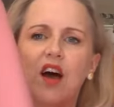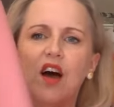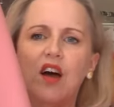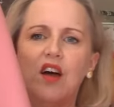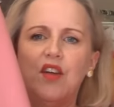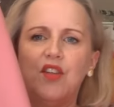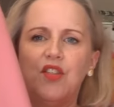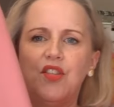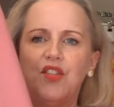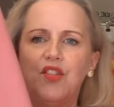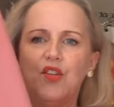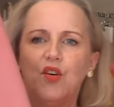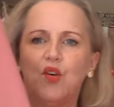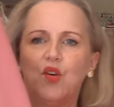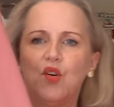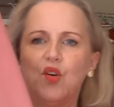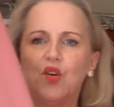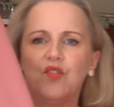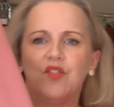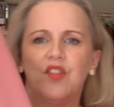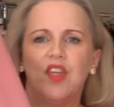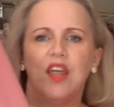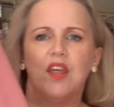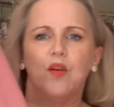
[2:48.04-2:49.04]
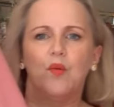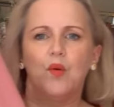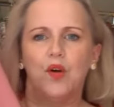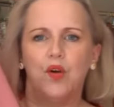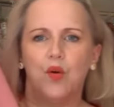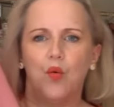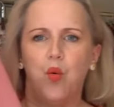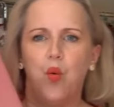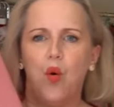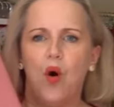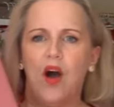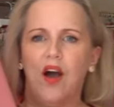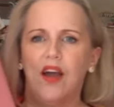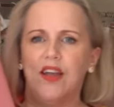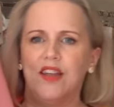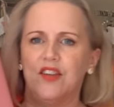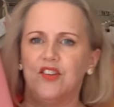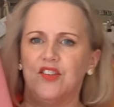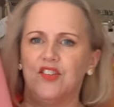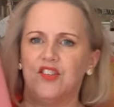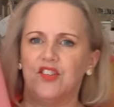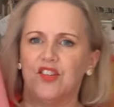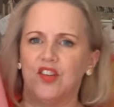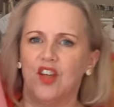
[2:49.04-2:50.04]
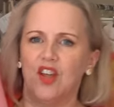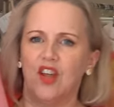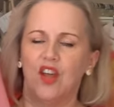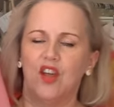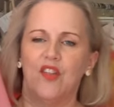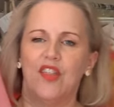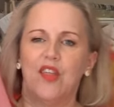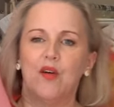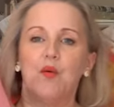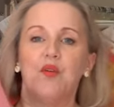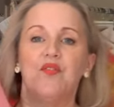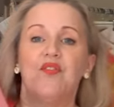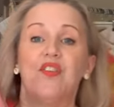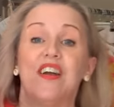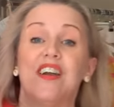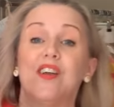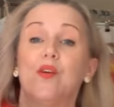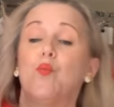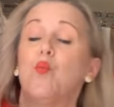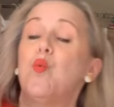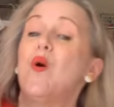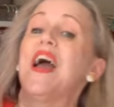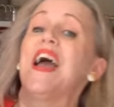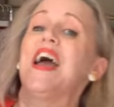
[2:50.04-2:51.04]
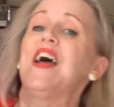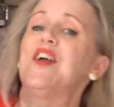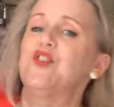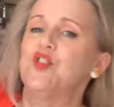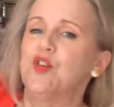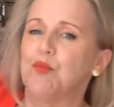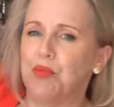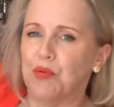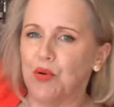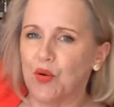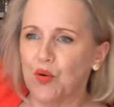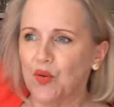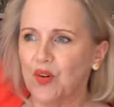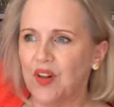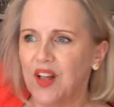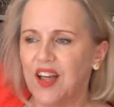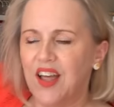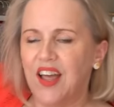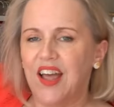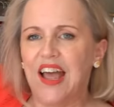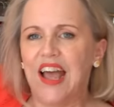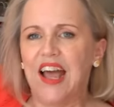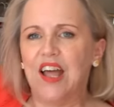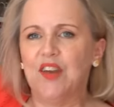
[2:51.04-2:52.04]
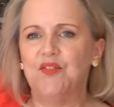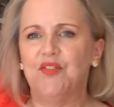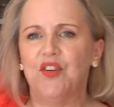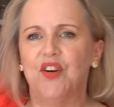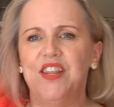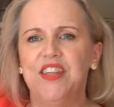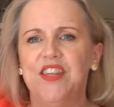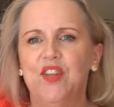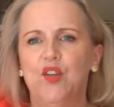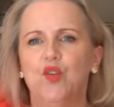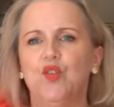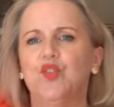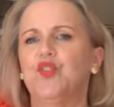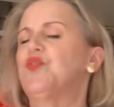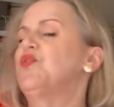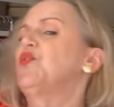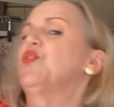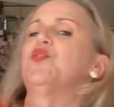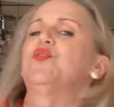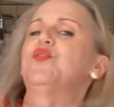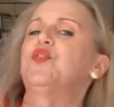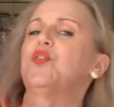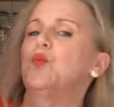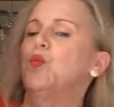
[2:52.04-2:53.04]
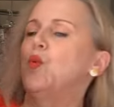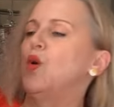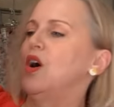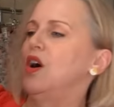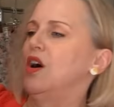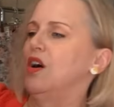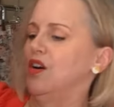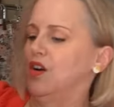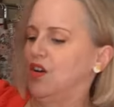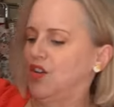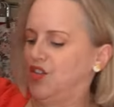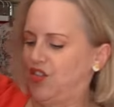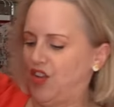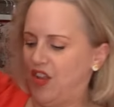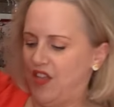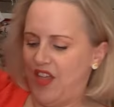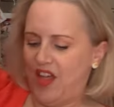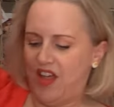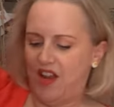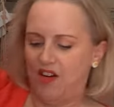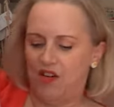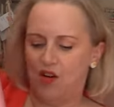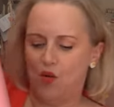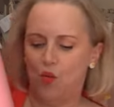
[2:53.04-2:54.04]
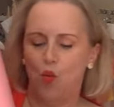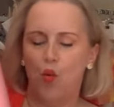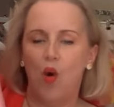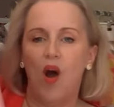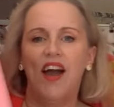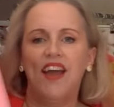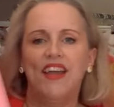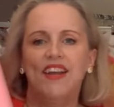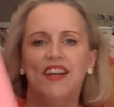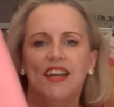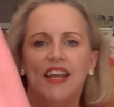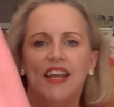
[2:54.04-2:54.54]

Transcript: I thought they were quite they were very wearable and very useful for work. So they're a wide